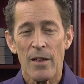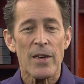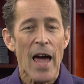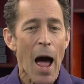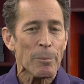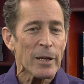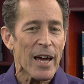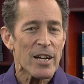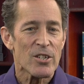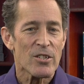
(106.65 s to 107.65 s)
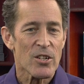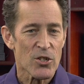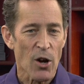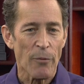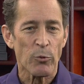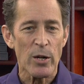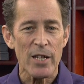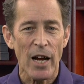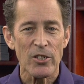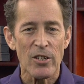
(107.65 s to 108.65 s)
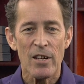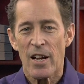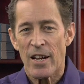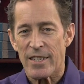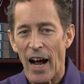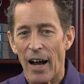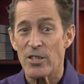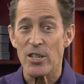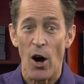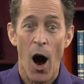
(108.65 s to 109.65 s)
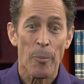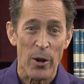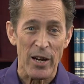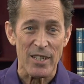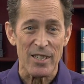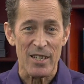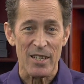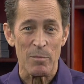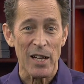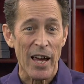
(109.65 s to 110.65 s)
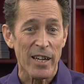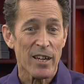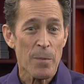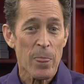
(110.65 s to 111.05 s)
The Applications and Software section dives into operating systems like